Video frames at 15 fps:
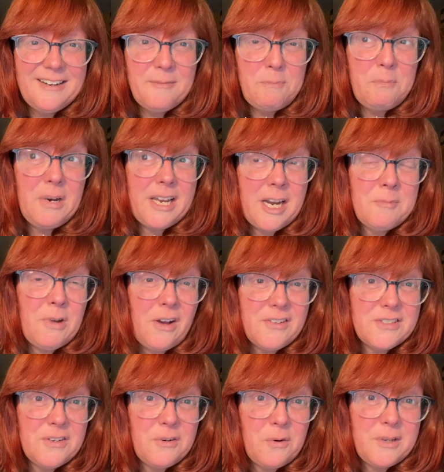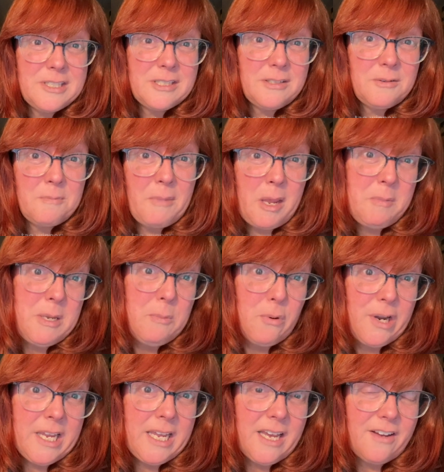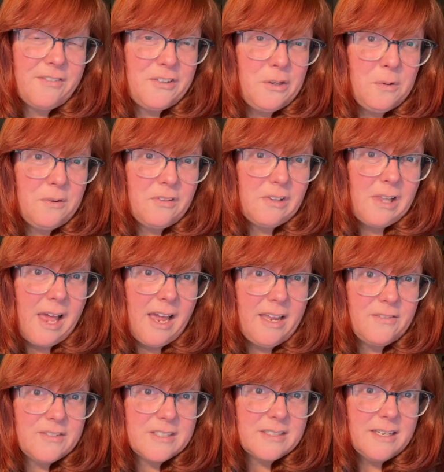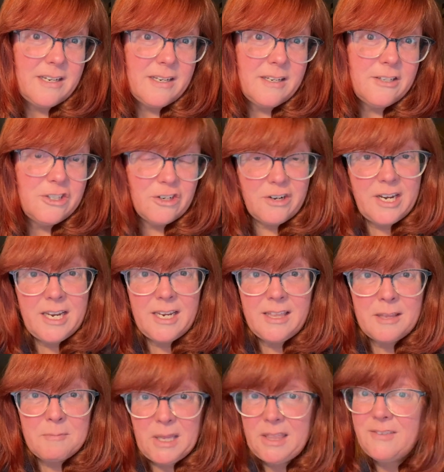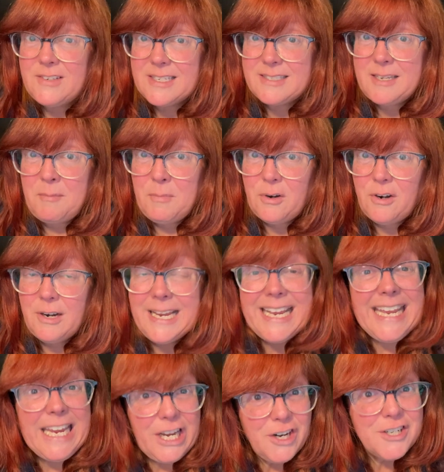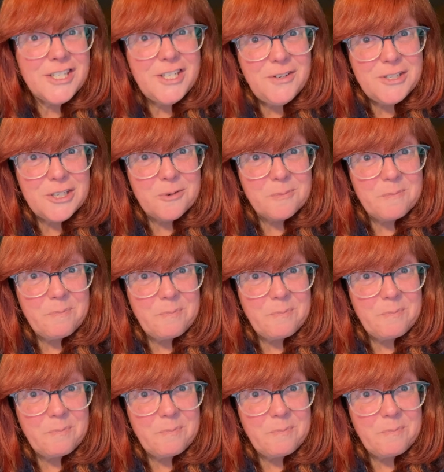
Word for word: But I'm also going to maybe bring a few of the lives during the month of December here to YouTube.